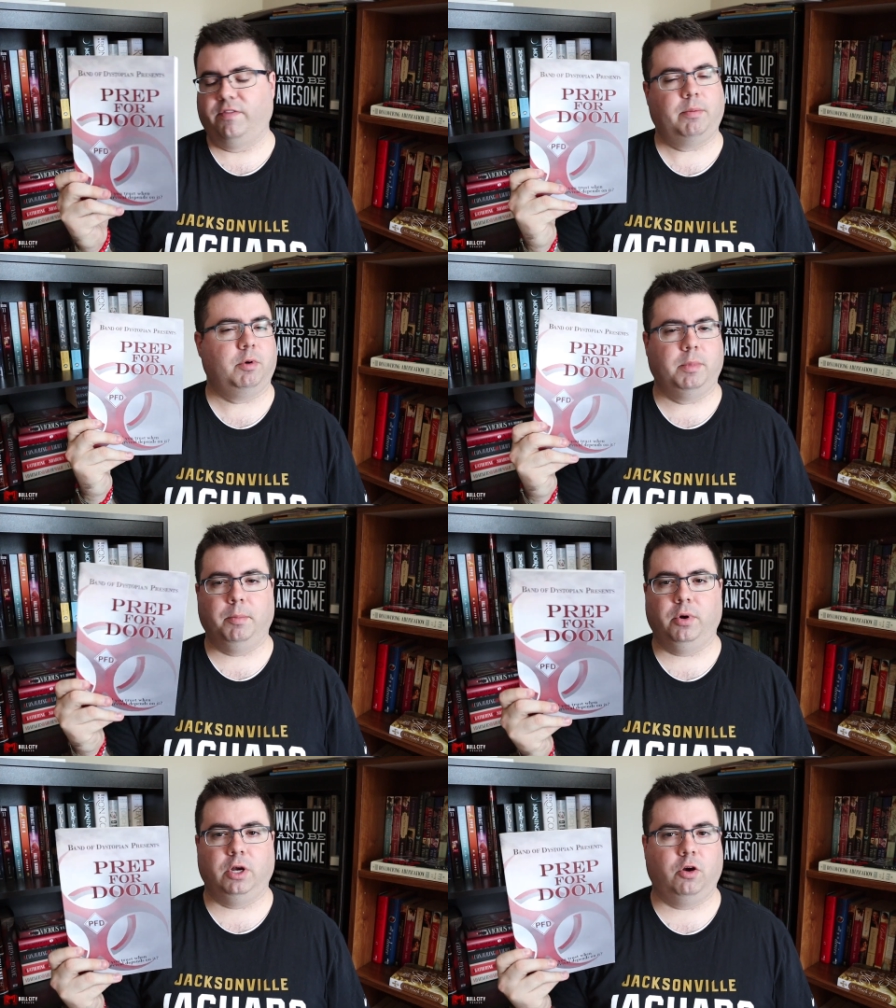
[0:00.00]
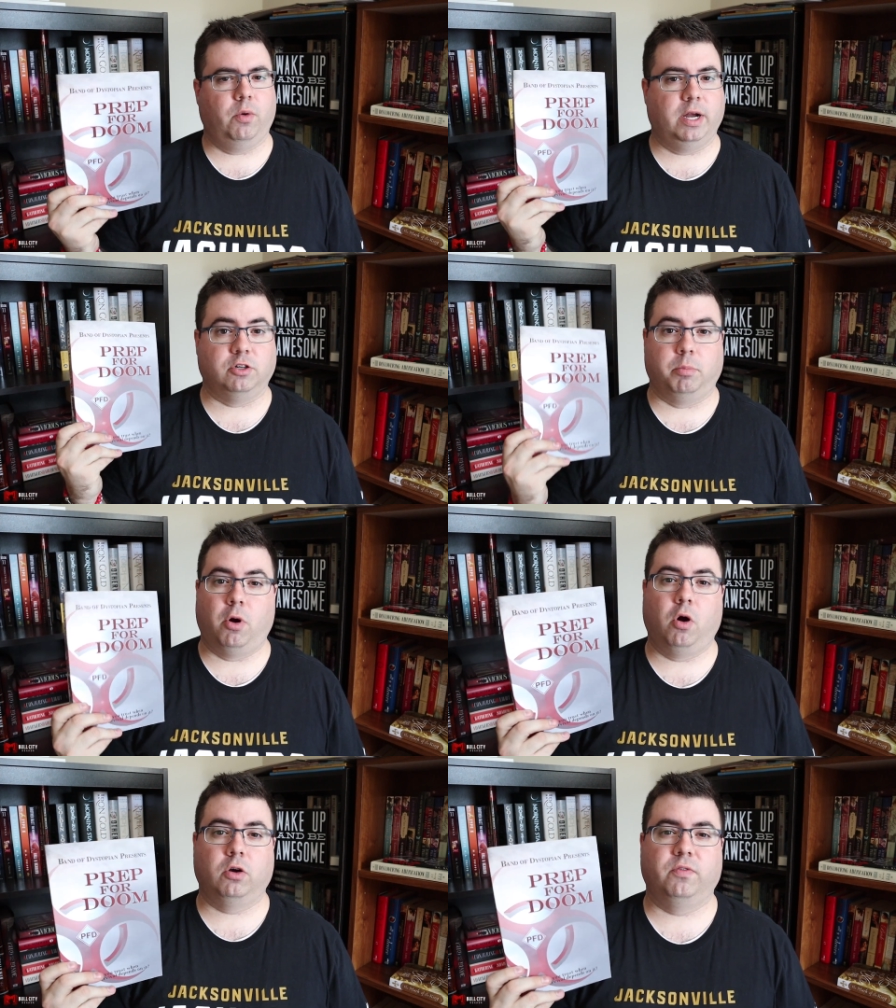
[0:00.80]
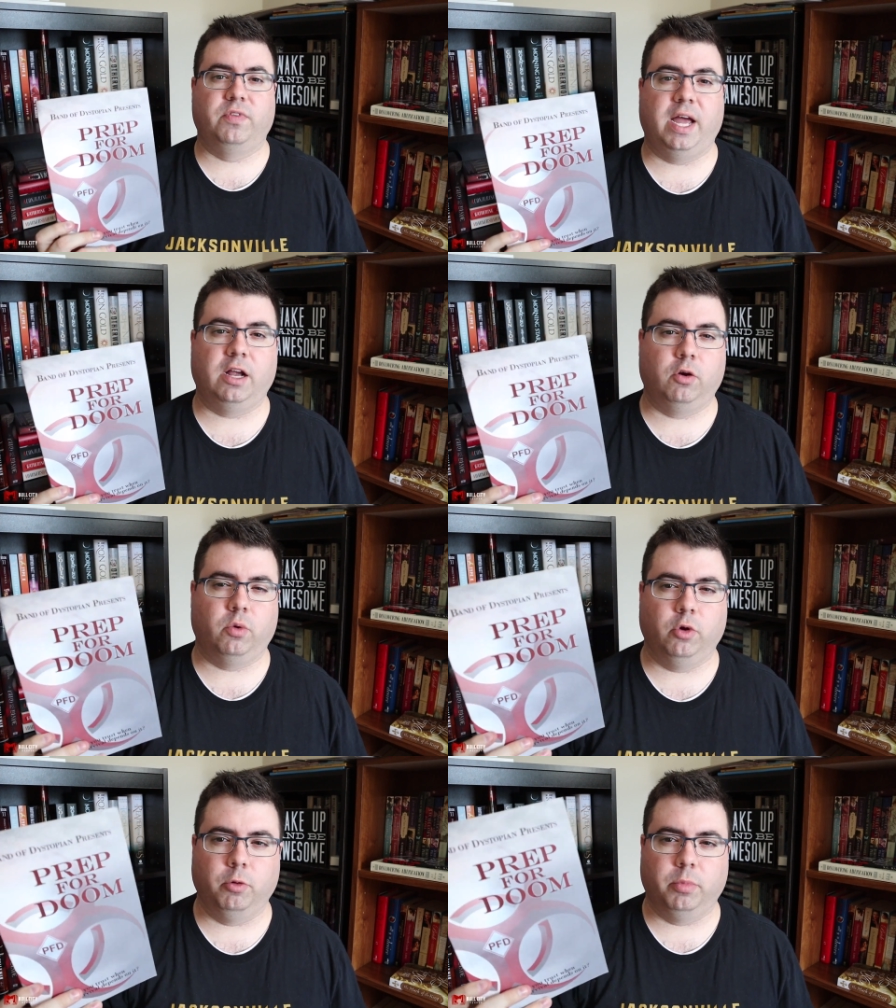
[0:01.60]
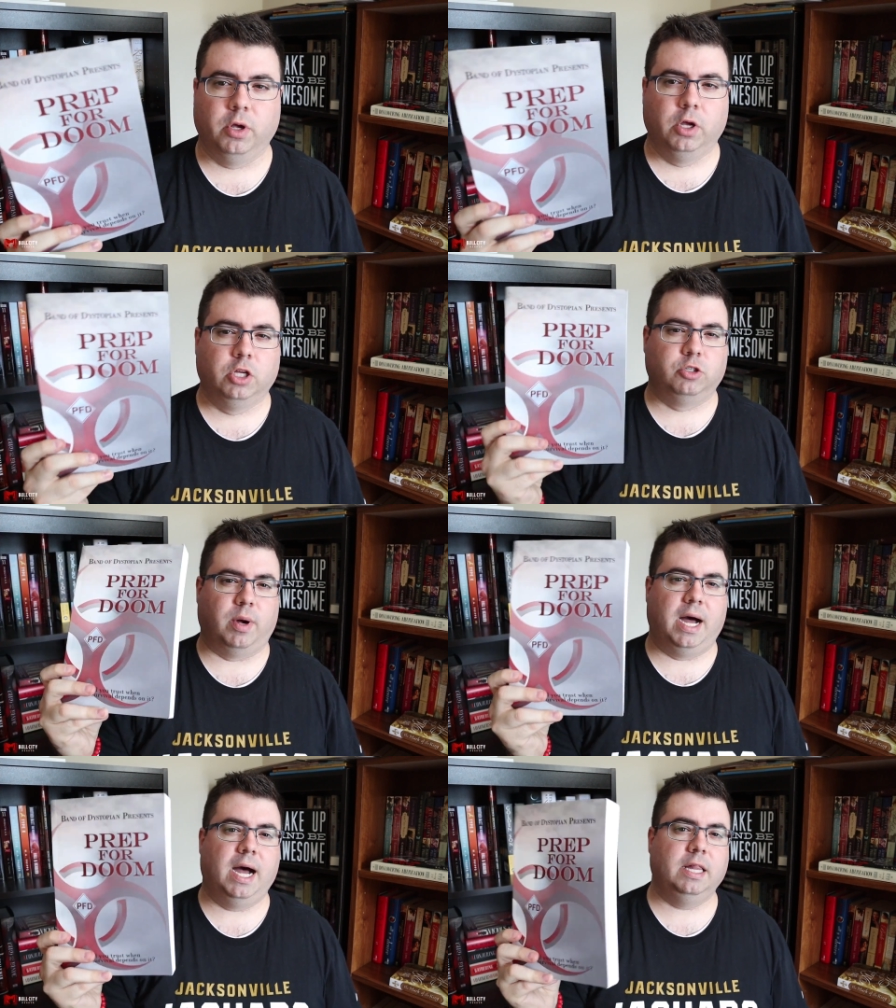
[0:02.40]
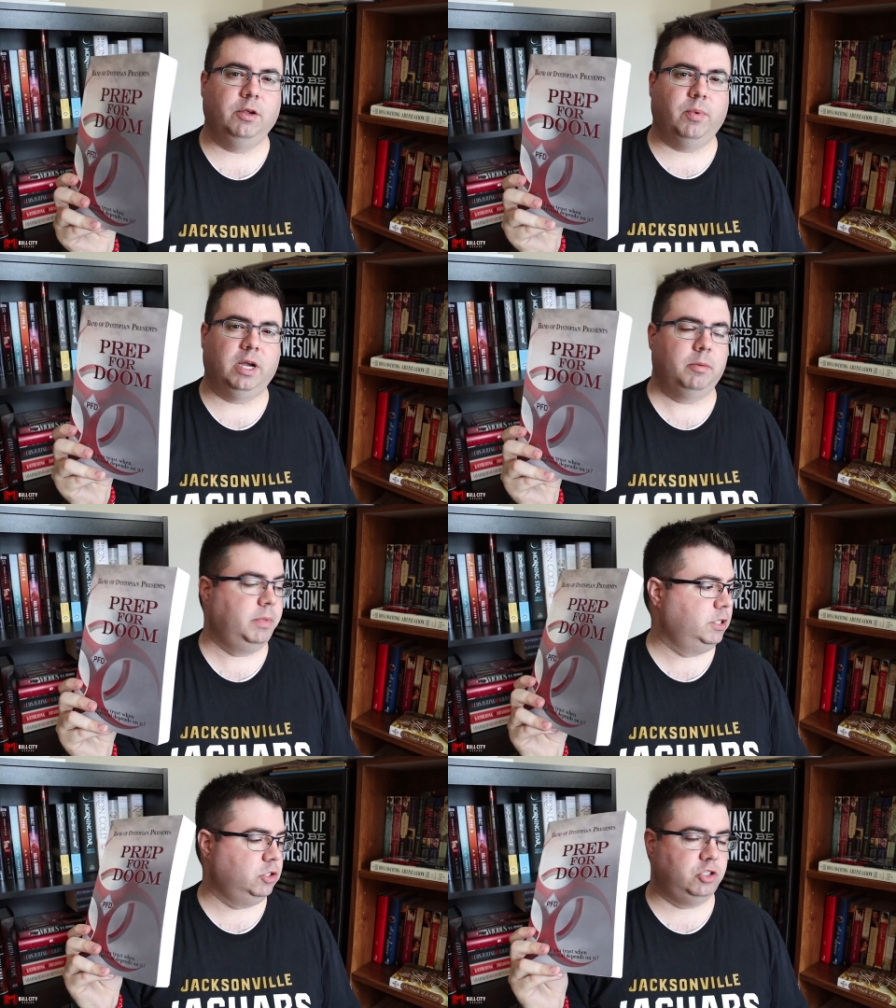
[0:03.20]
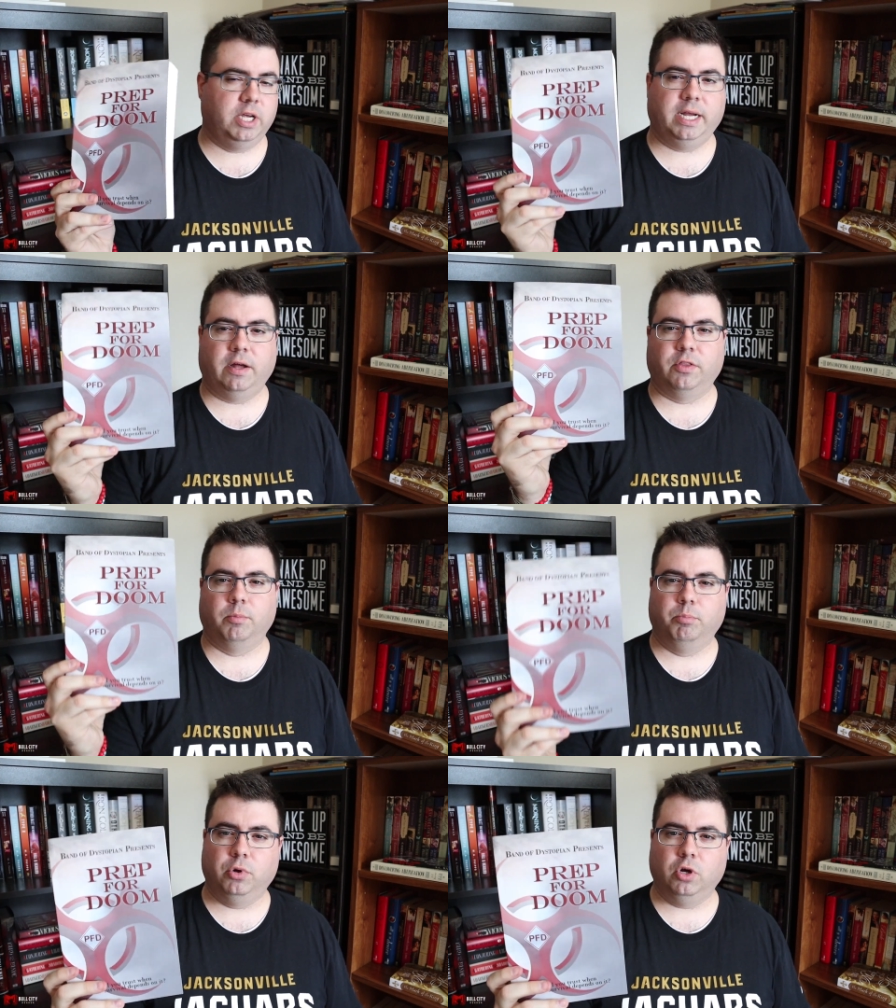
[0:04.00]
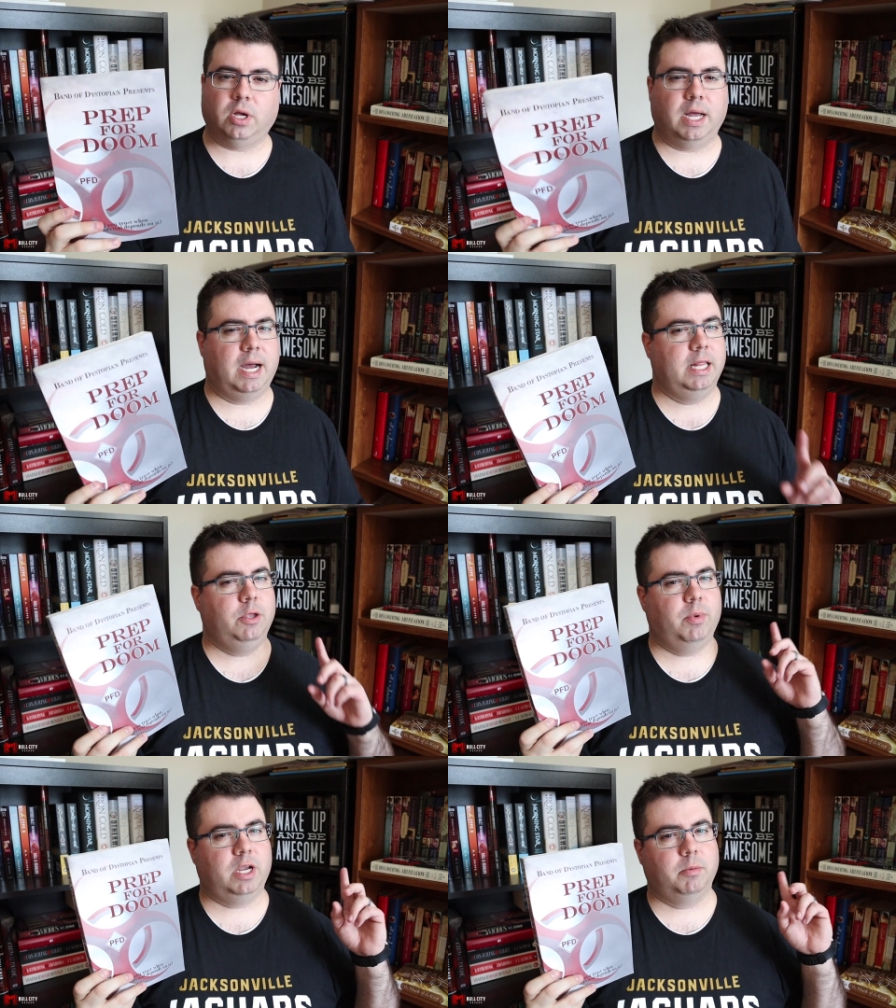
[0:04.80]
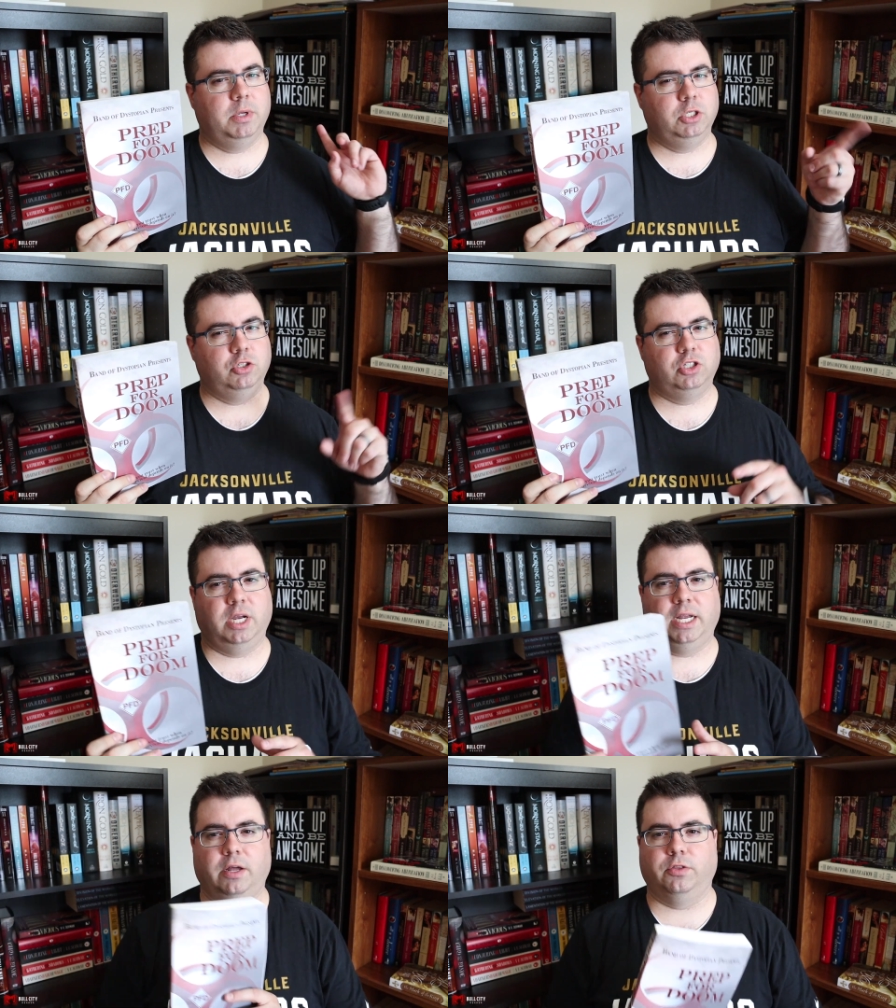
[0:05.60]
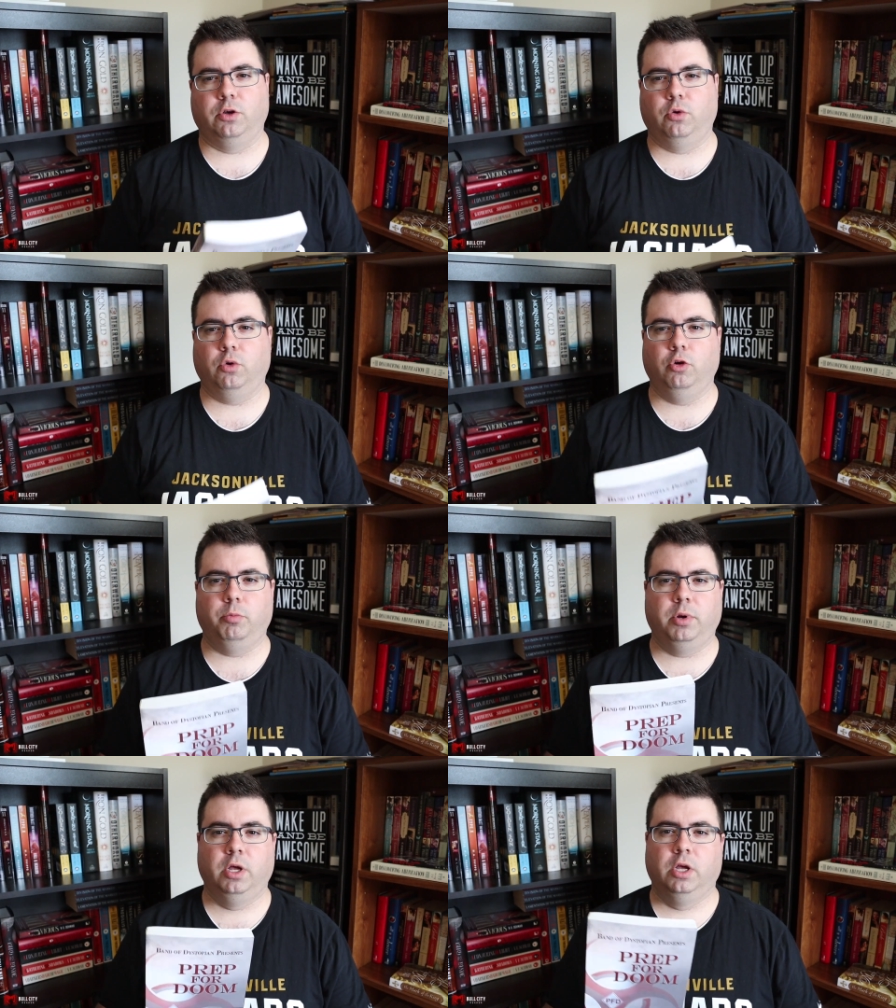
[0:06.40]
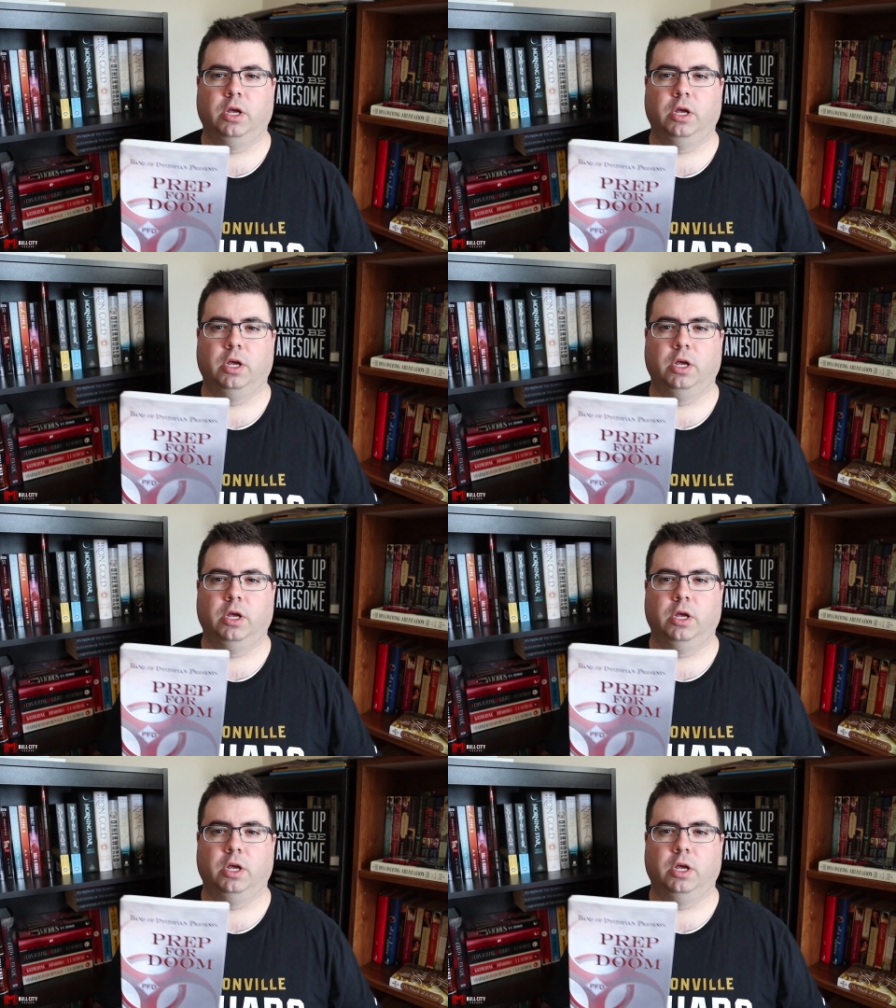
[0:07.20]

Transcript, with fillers: if I'm remembering correct, are part of that group. So I highly recommend you check out the book, highly recommend you check out the group.